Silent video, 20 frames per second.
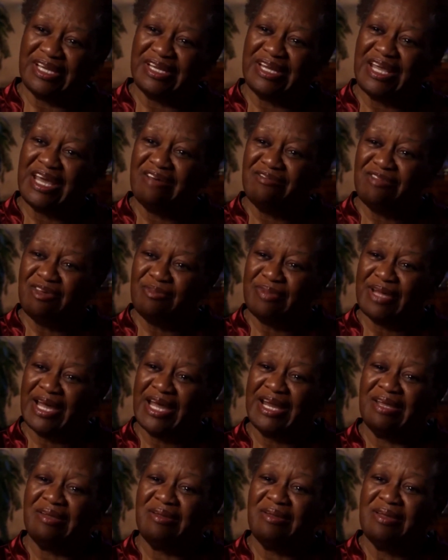And
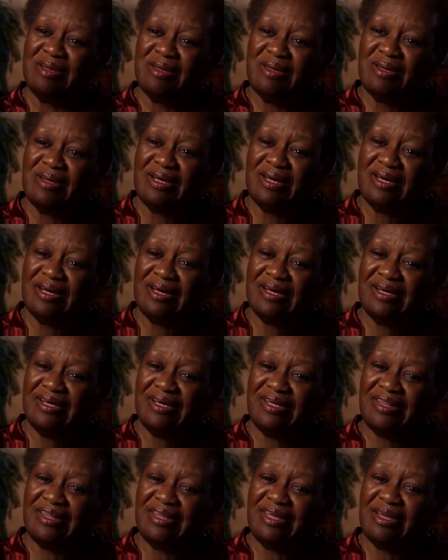everybody
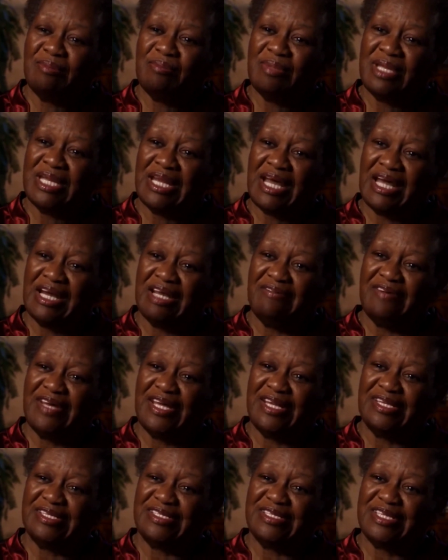there may not have
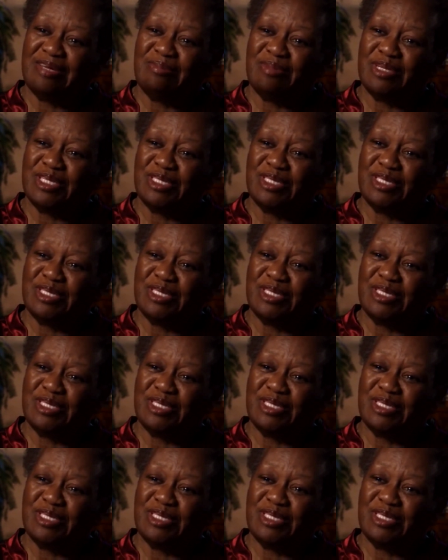had the same